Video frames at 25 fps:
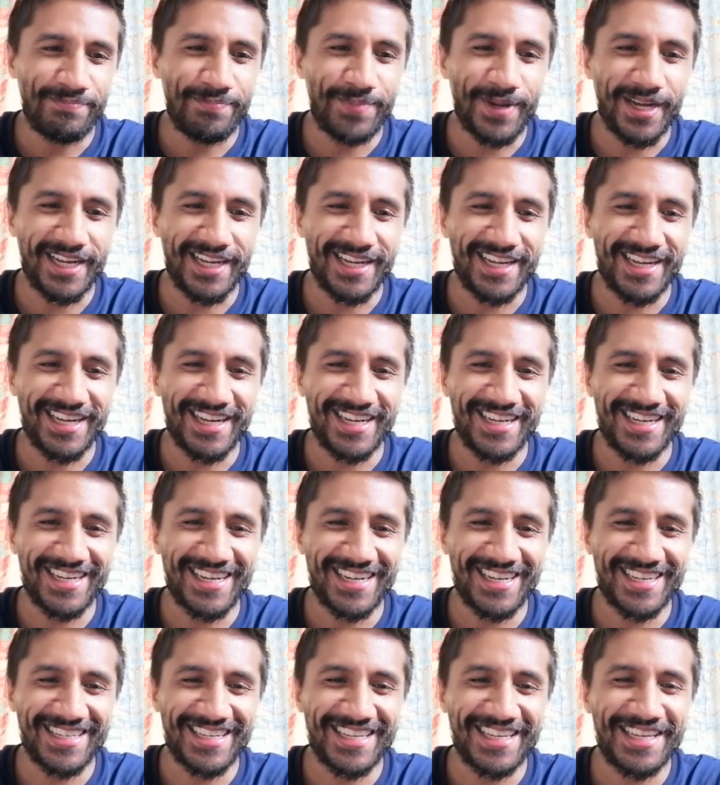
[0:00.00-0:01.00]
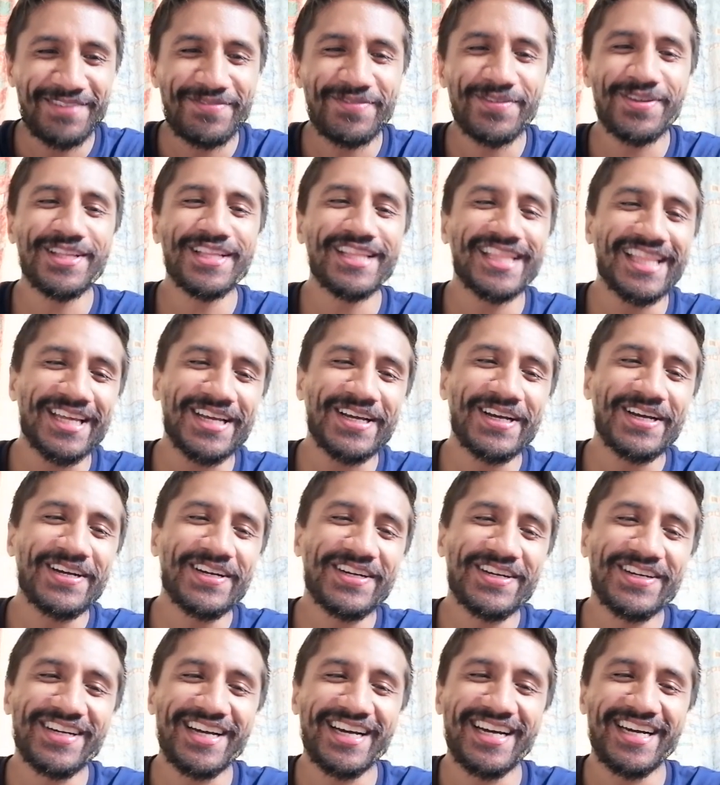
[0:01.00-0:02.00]
But even
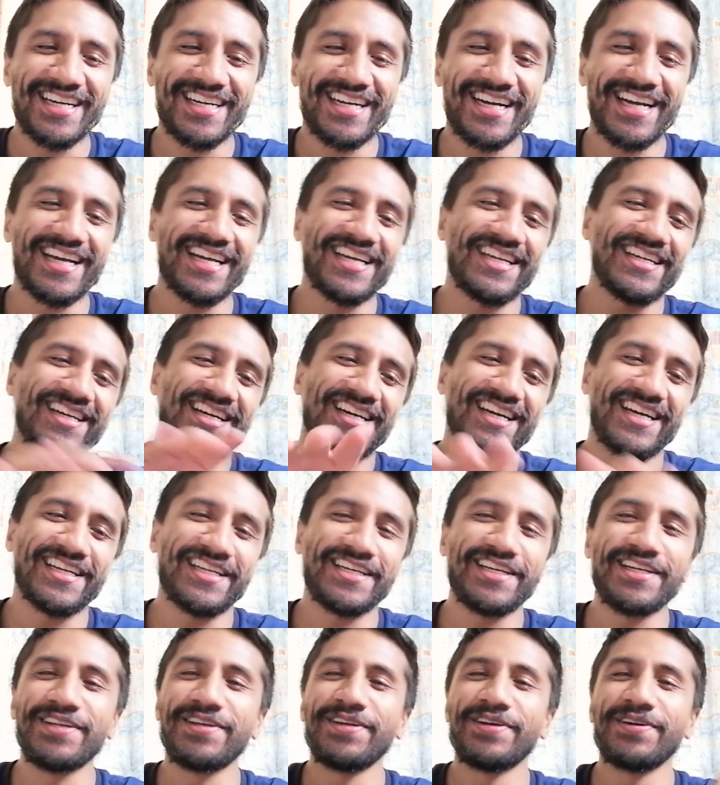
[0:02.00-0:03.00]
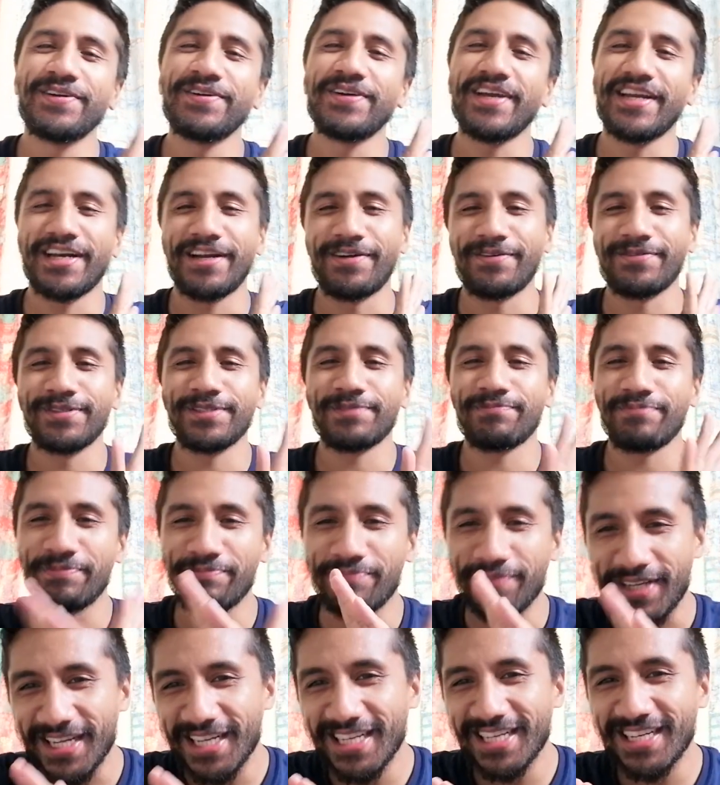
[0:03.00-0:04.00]
though I knew and I was
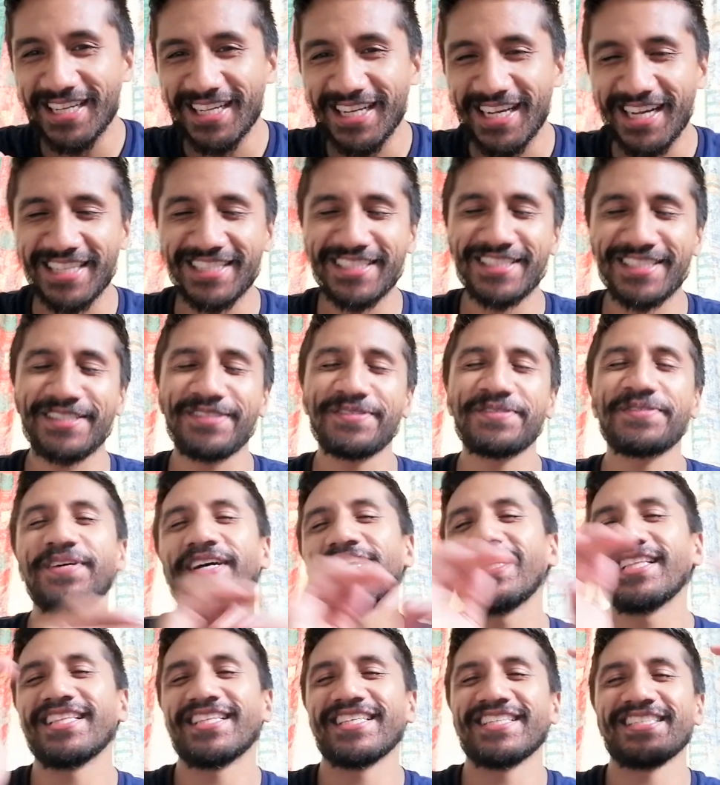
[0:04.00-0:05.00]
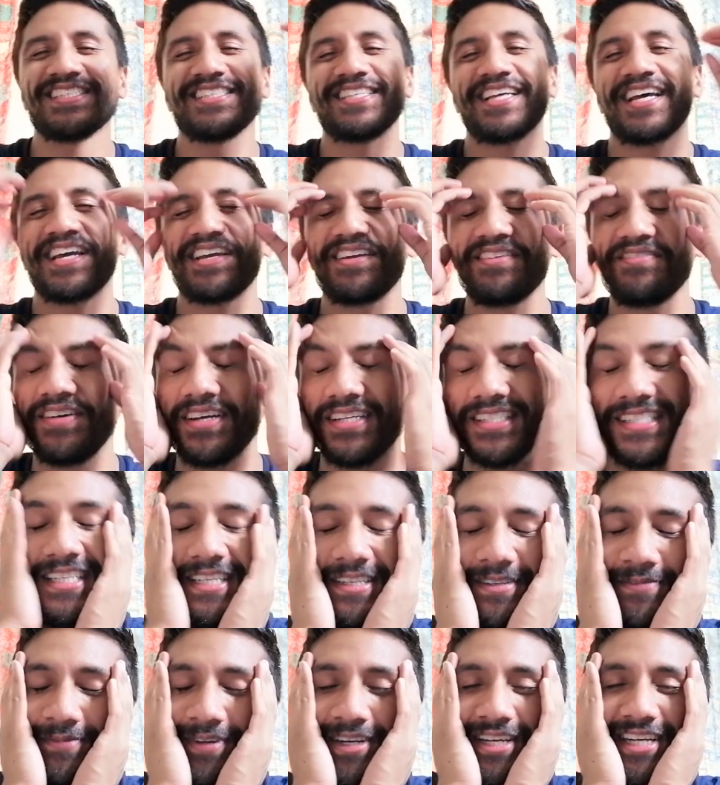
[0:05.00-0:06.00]
prepared, I still had this naive
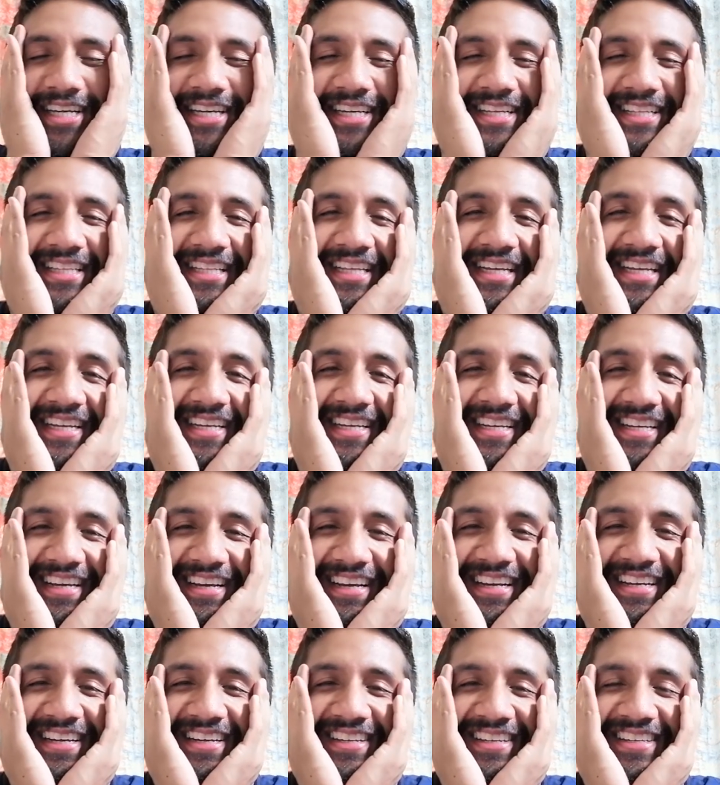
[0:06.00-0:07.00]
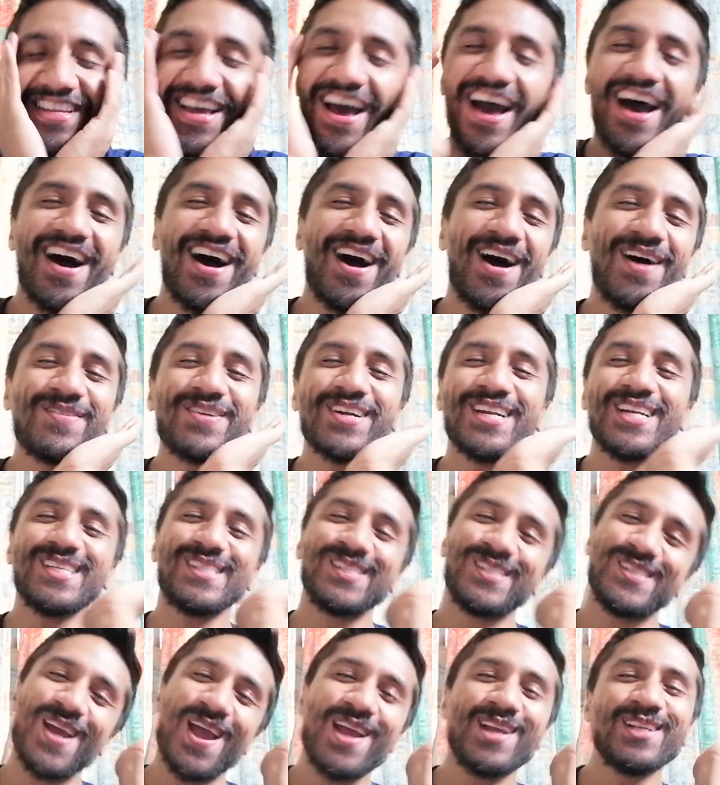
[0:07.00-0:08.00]
idea in my head that, yeah, I'm gonna
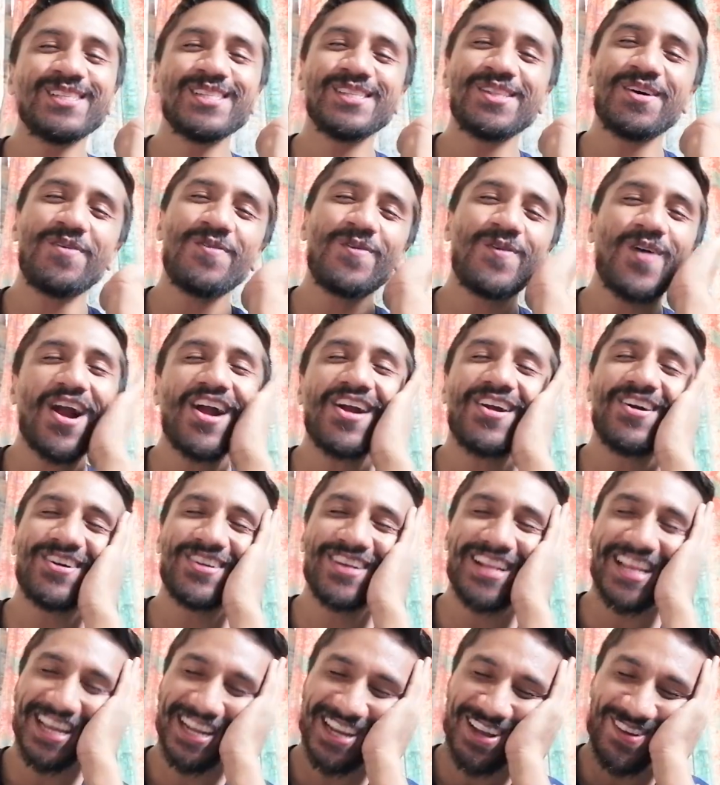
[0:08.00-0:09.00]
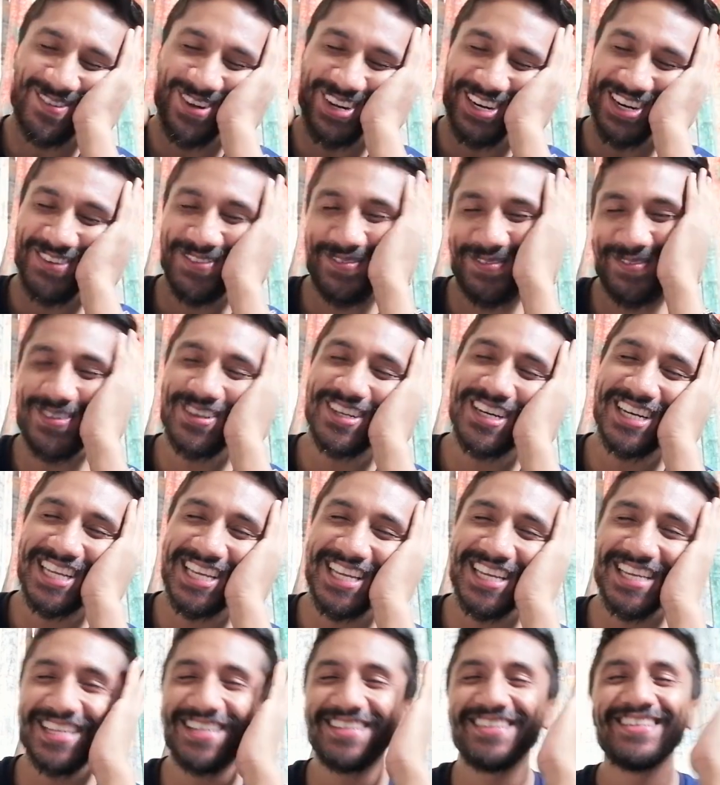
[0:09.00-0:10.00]
change the world. Like, I'm gonna
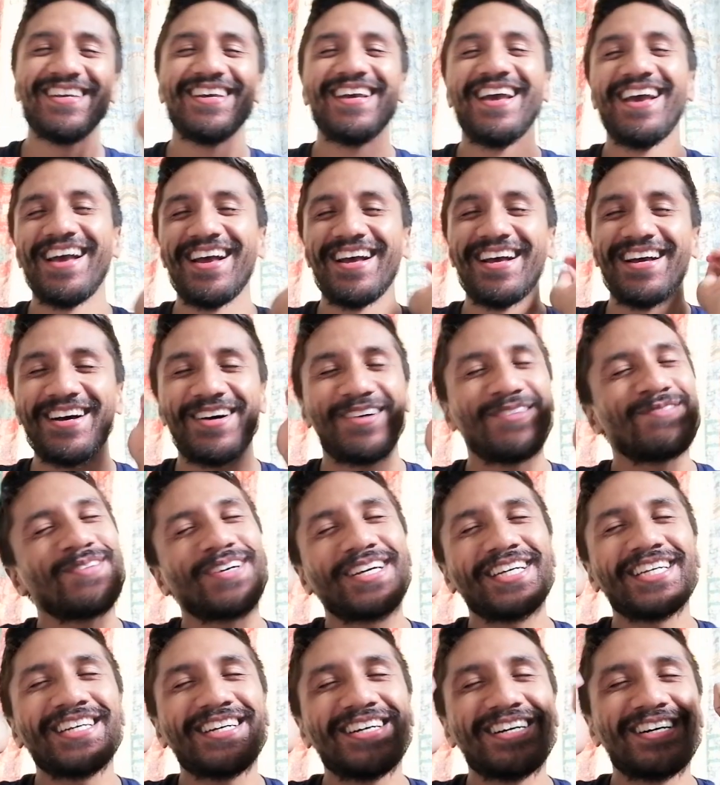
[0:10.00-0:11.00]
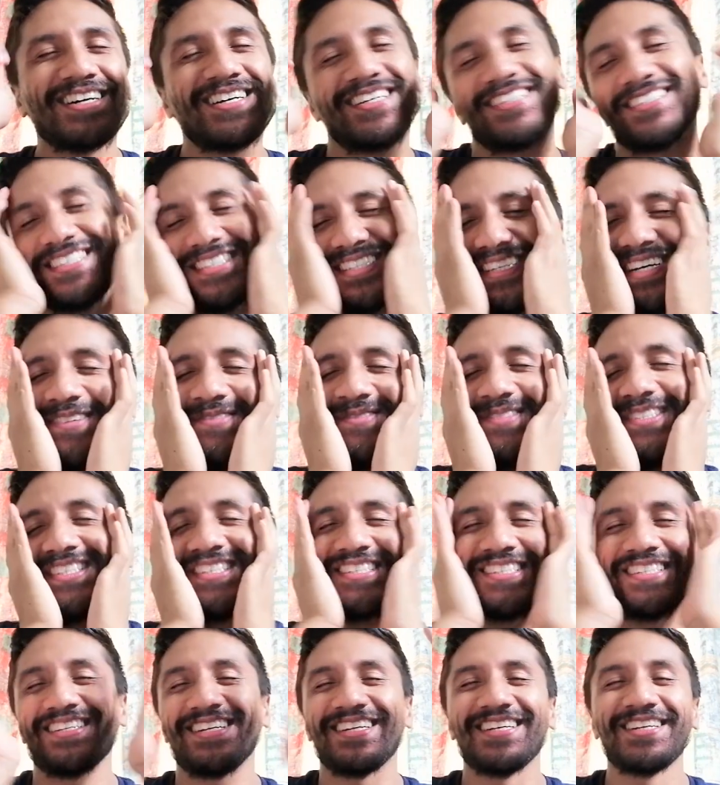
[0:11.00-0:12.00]
fully, oh my gosh, I'm
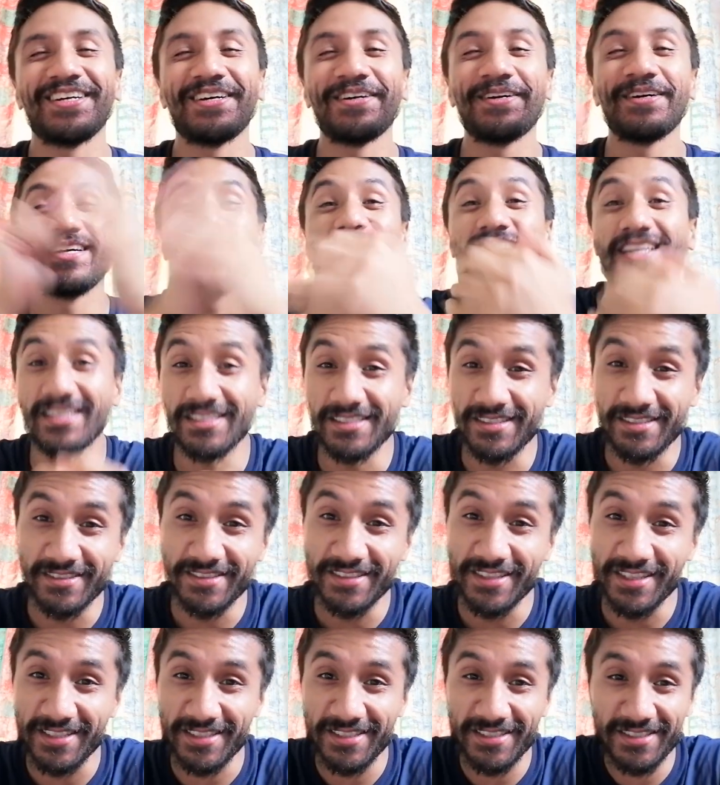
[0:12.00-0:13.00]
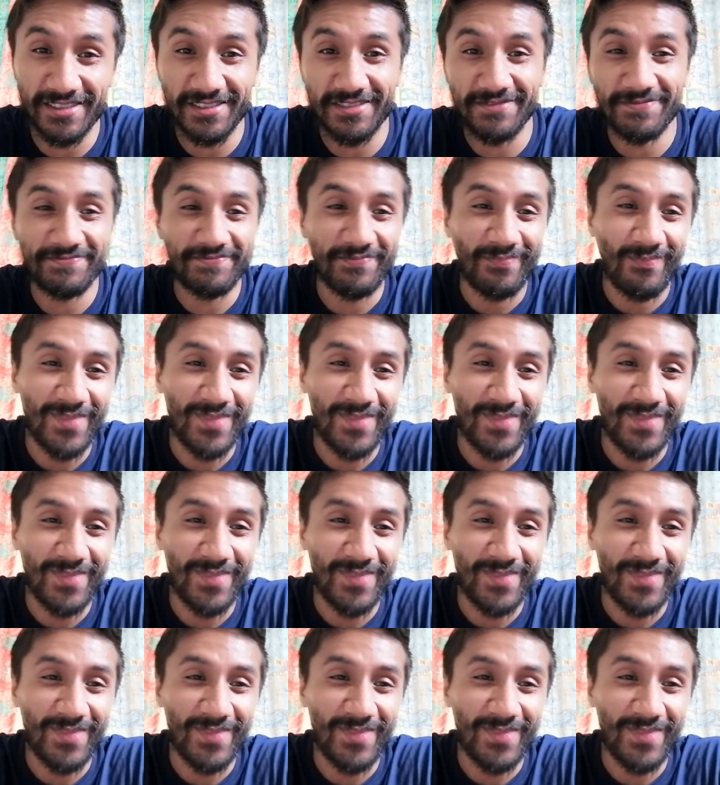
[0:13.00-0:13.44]
just gonna go in and do this